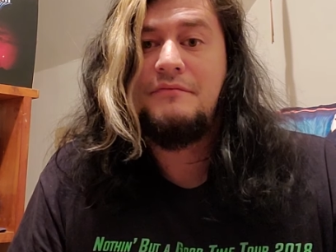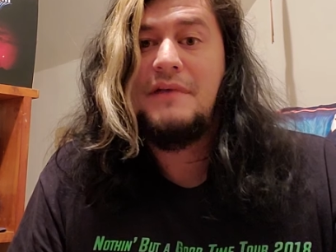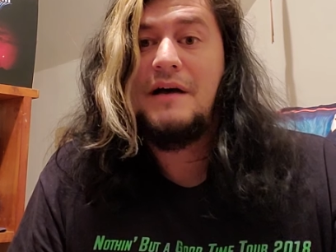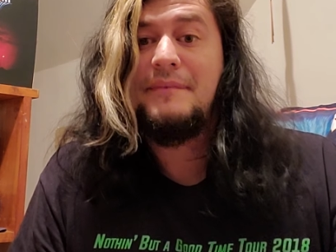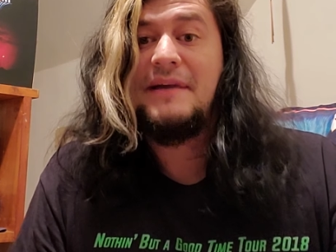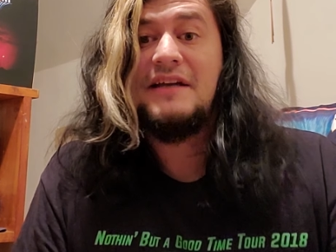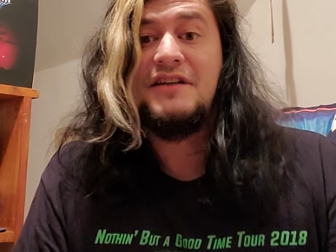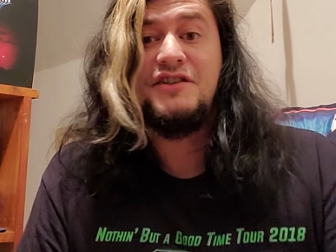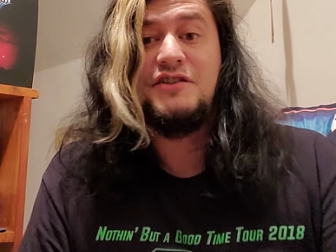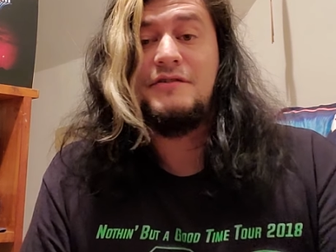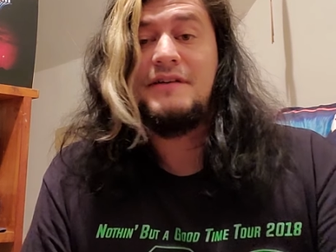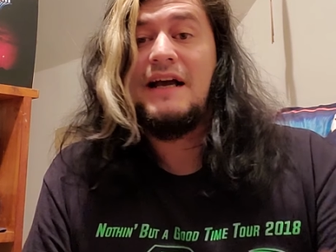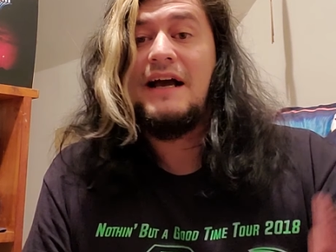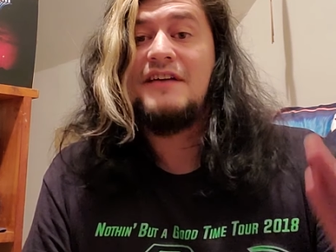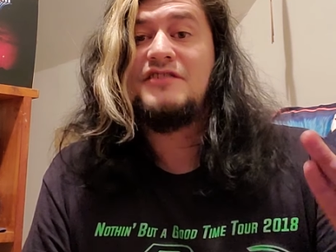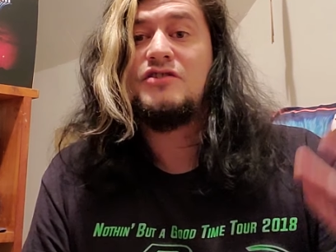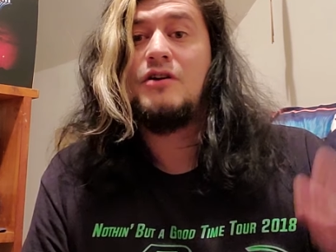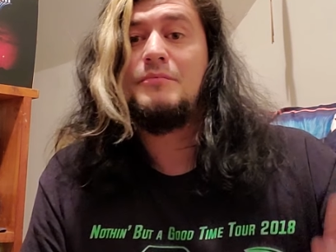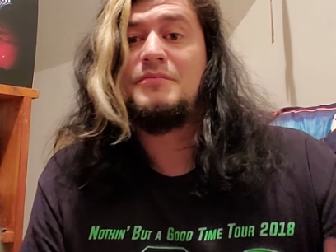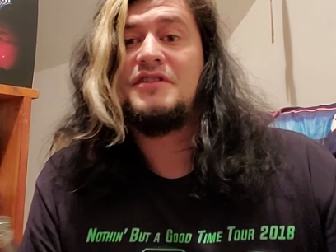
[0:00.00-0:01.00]
i mean do you
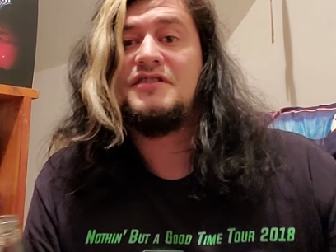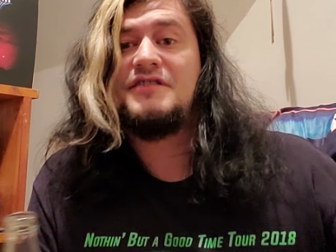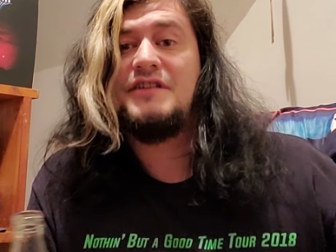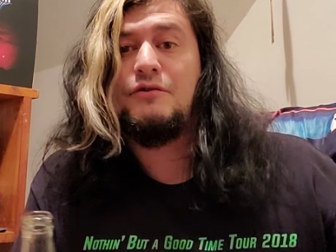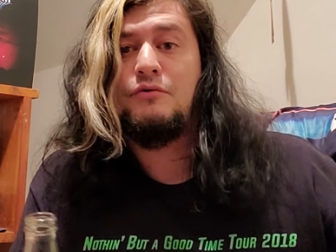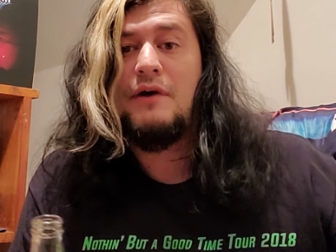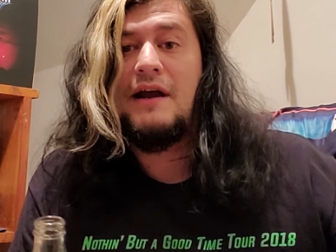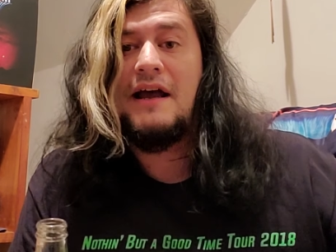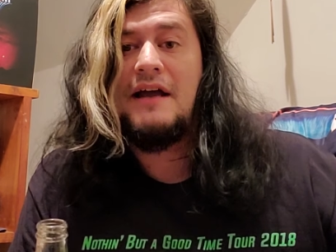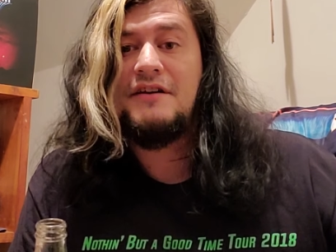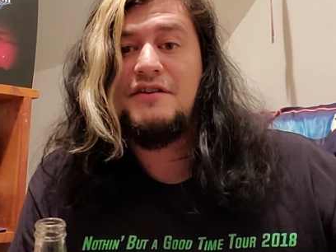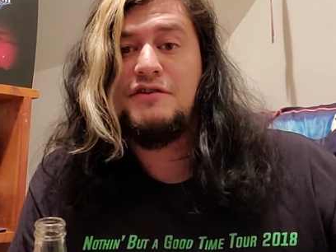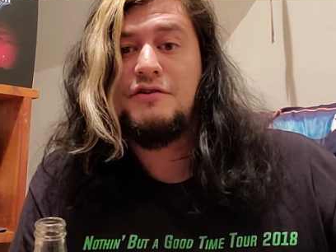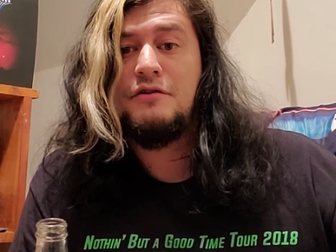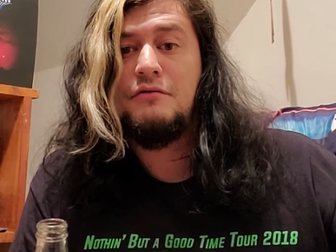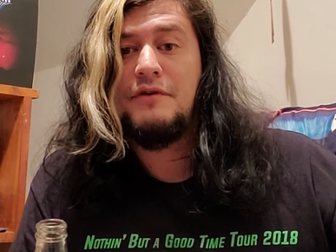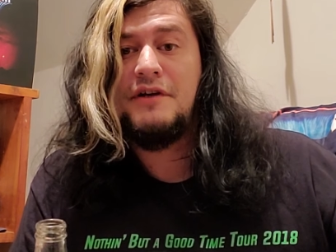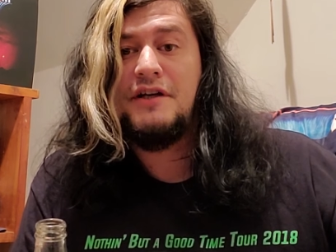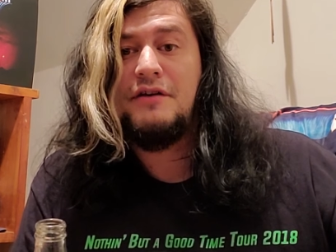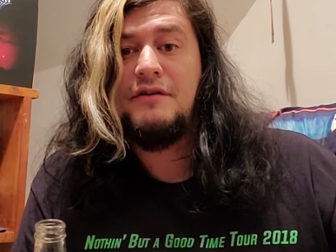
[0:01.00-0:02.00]
guys hope to see Ratt do a
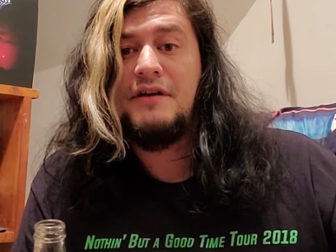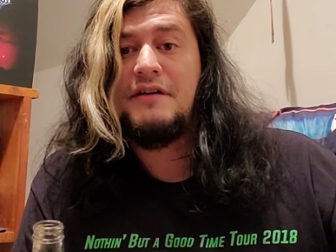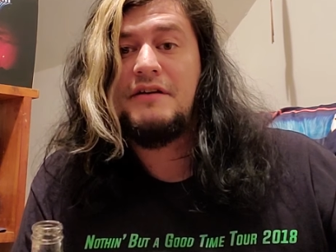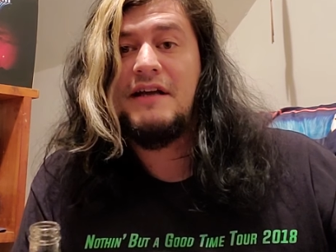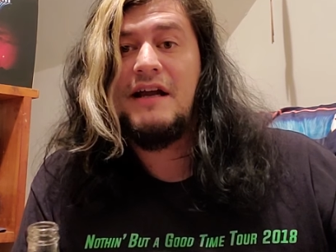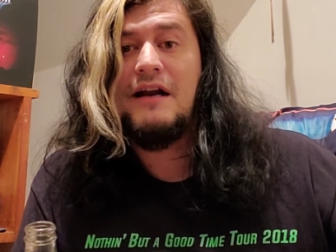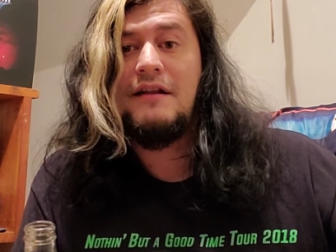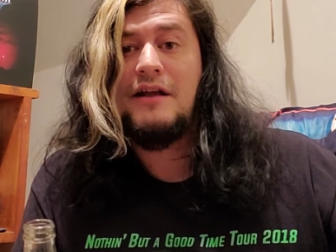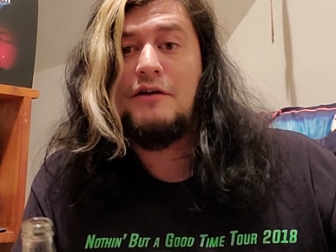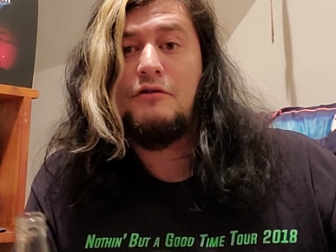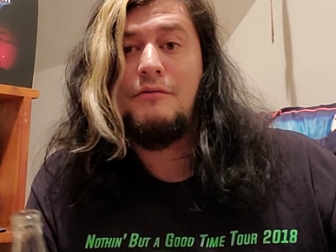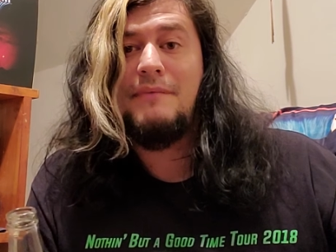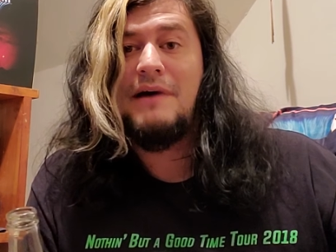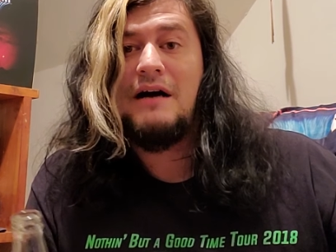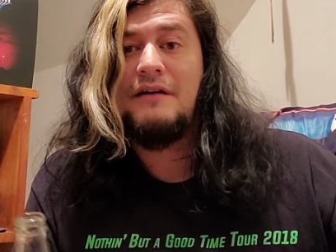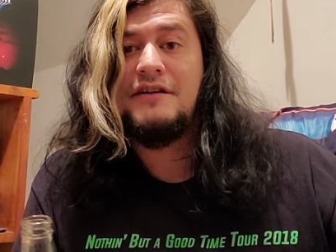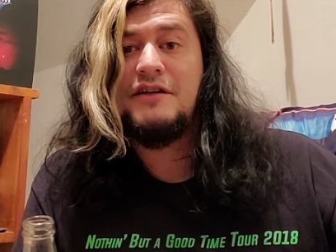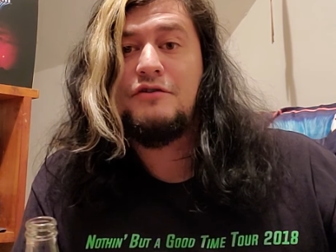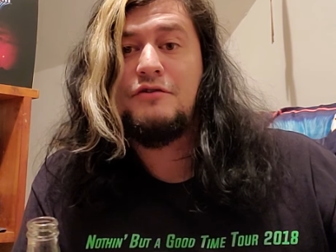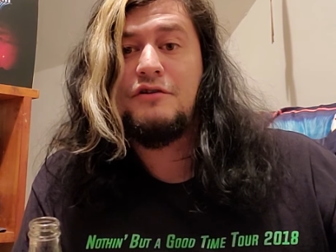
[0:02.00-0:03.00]
reunion kind of like what
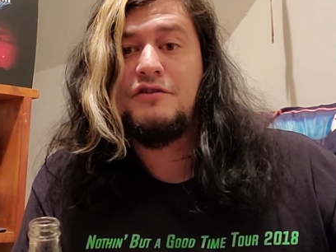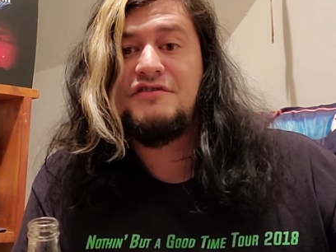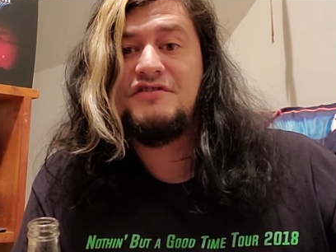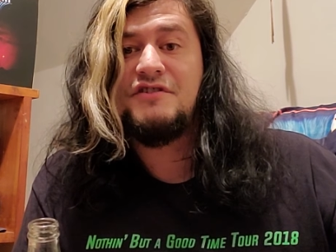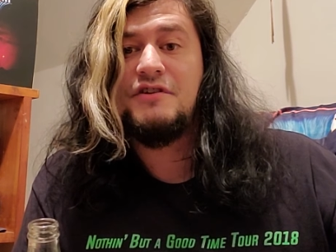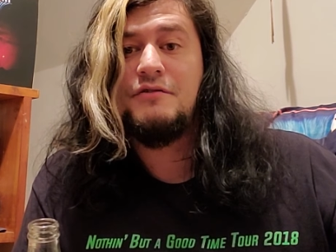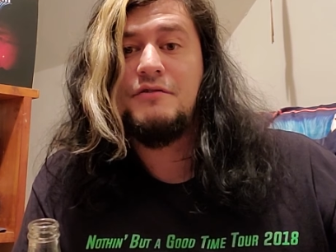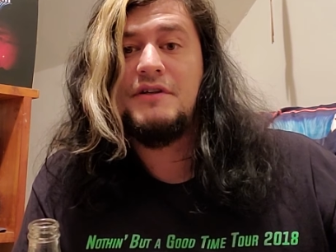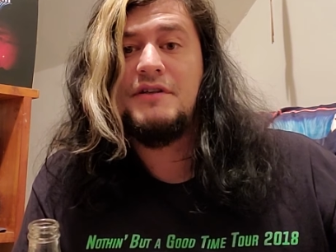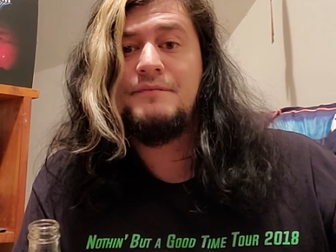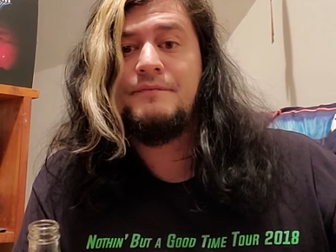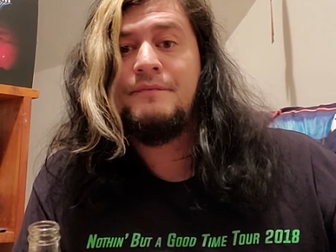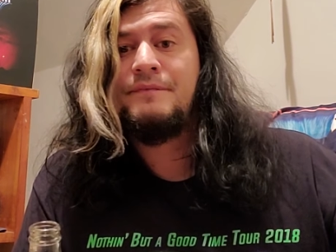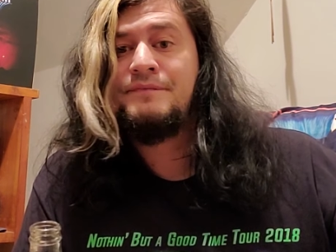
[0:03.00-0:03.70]
motley Crue's doing